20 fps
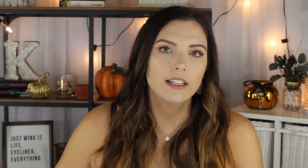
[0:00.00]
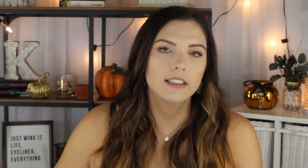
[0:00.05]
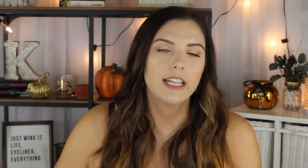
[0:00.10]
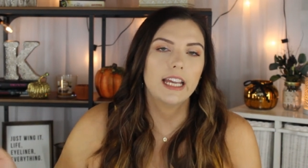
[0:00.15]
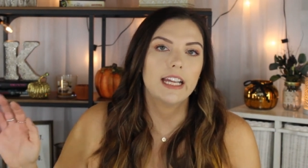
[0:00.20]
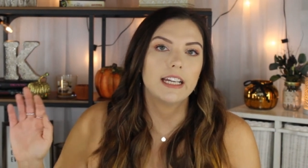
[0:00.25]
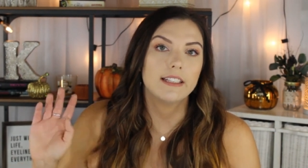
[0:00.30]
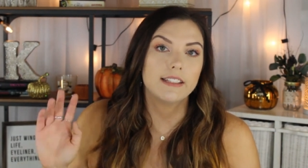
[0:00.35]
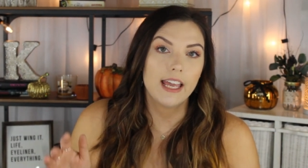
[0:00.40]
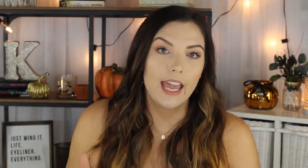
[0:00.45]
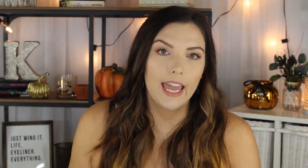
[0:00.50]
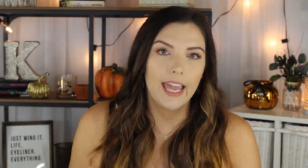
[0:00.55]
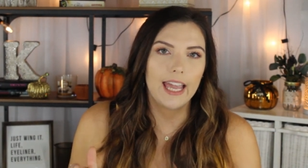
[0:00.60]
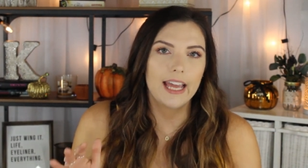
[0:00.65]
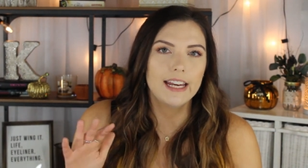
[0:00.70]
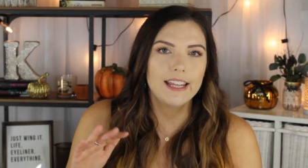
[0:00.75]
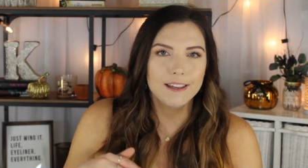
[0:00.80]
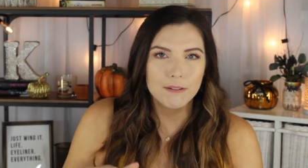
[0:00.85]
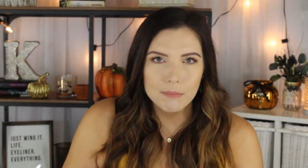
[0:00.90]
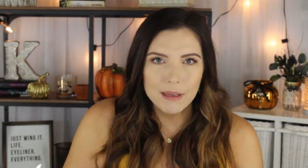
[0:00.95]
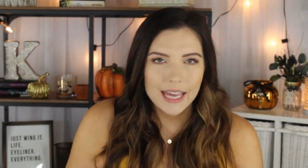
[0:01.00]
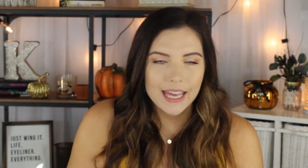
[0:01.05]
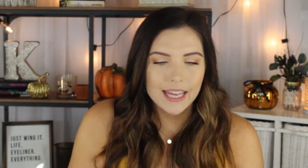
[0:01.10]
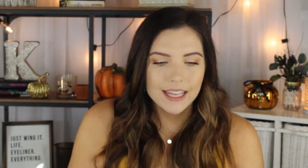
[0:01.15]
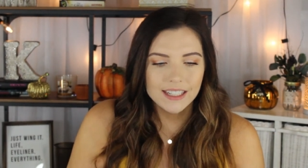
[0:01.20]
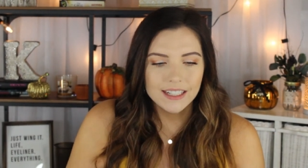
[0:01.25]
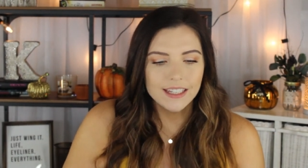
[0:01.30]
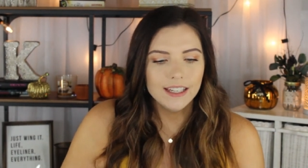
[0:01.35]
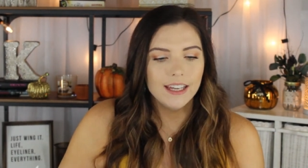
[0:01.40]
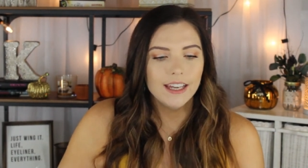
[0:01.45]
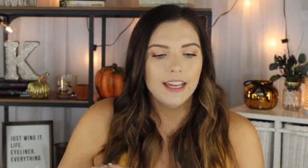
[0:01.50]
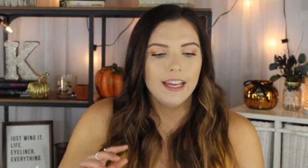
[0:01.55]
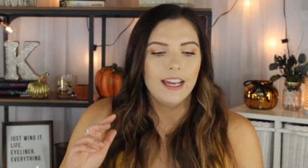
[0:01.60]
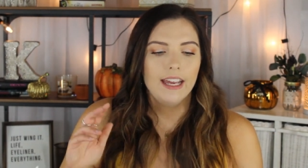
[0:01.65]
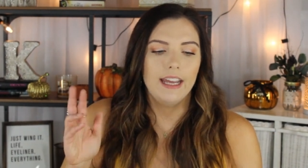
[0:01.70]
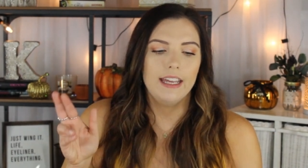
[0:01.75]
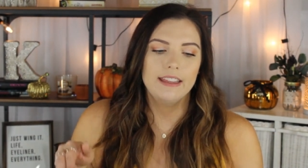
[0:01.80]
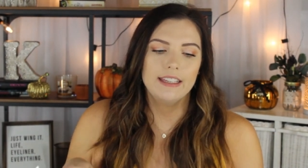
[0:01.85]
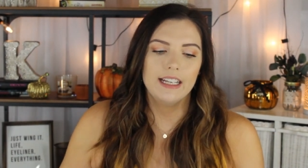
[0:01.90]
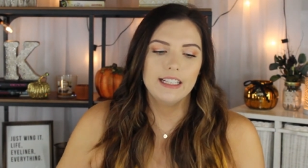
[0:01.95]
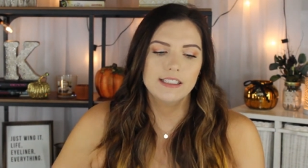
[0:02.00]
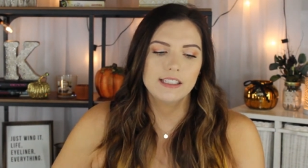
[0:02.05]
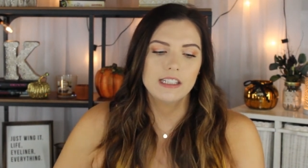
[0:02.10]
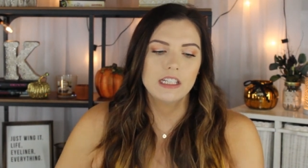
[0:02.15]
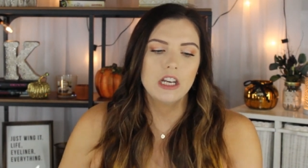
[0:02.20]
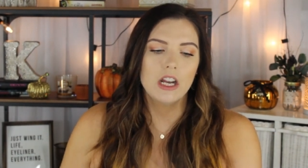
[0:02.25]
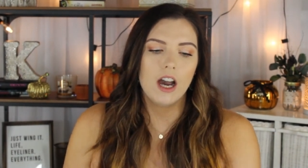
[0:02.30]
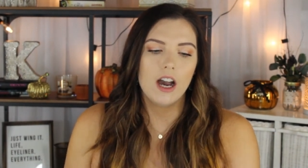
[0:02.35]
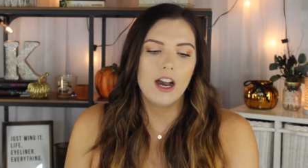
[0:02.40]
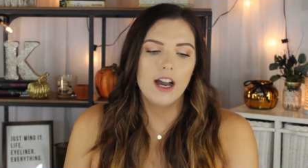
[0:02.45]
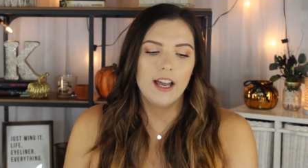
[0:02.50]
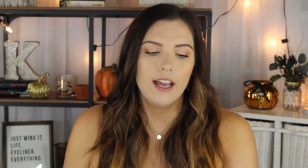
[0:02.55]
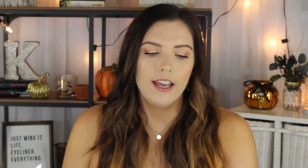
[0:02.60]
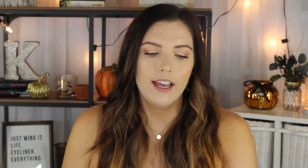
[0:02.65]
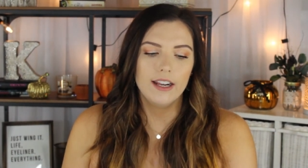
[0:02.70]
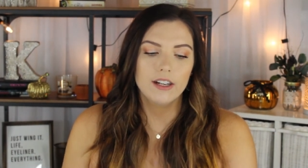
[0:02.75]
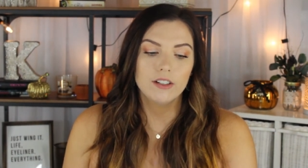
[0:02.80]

like a tanning bed and that's not